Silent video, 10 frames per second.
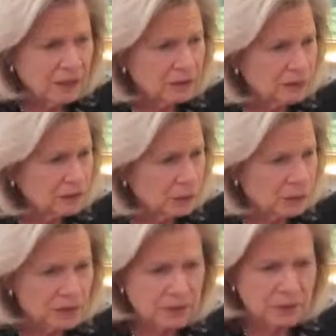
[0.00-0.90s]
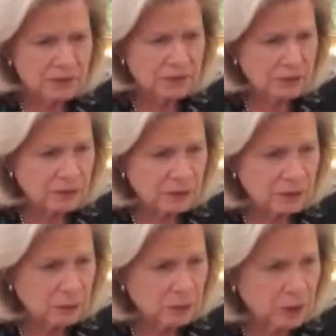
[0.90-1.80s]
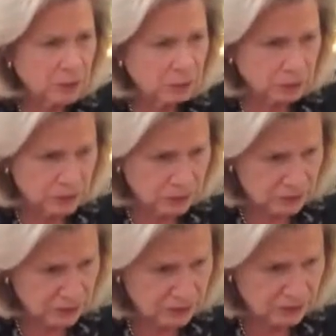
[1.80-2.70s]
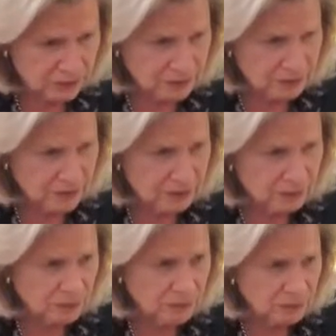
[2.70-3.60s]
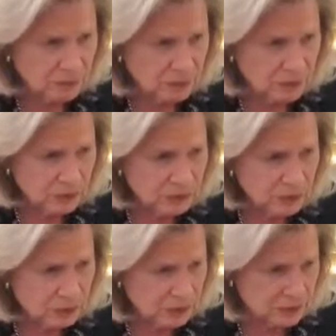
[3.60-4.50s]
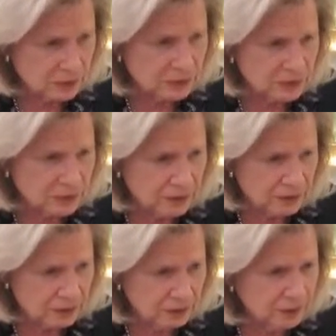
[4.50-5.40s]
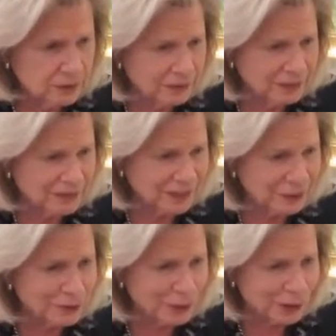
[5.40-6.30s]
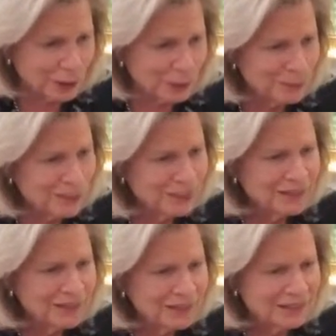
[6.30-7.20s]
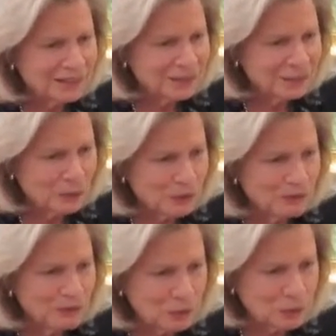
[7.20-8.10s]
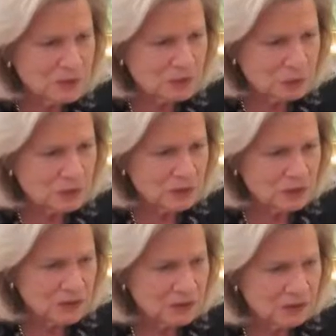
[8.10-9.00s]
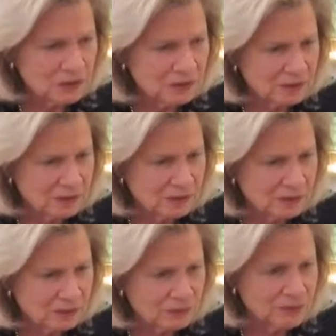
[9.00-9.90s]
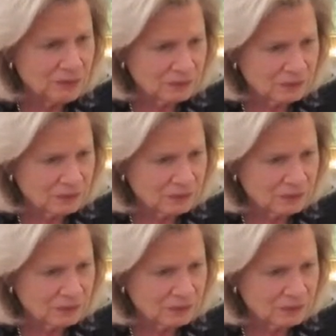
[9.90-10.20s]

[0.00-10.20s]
Of course, that is the great Pebble Beach, and with the tree that was still there at that time. It's quite a famous image. That was